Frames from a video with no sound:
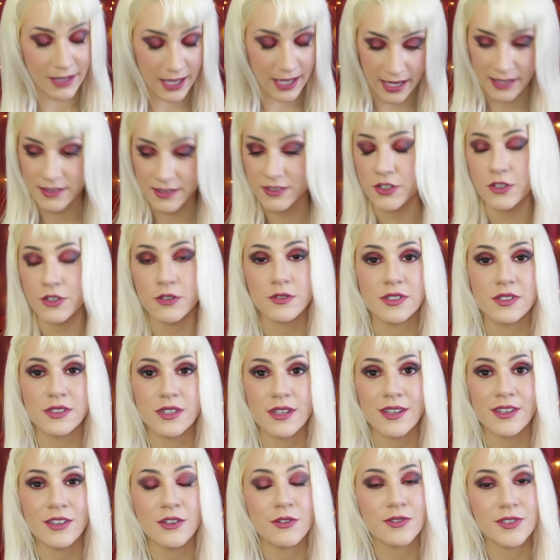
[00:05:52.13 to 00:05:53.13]
as you
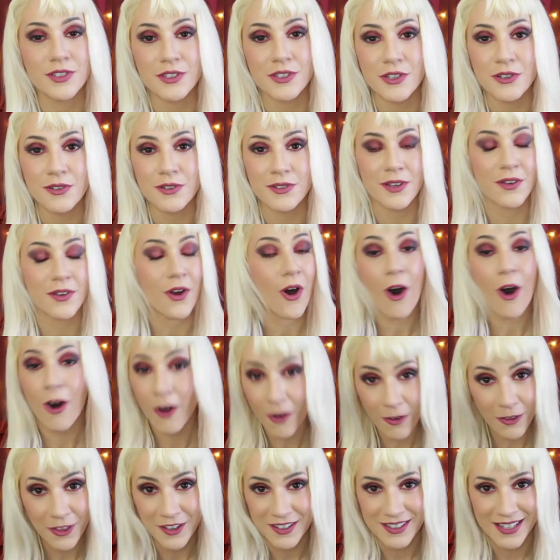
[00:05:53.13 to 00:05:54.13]
see, used to use it
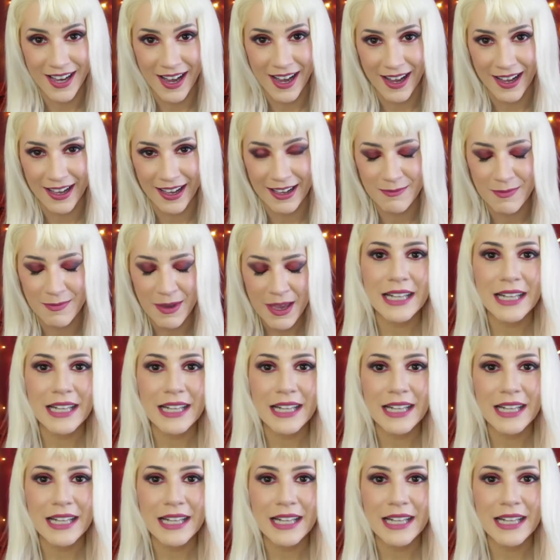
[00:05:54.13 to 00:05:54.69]
all the time,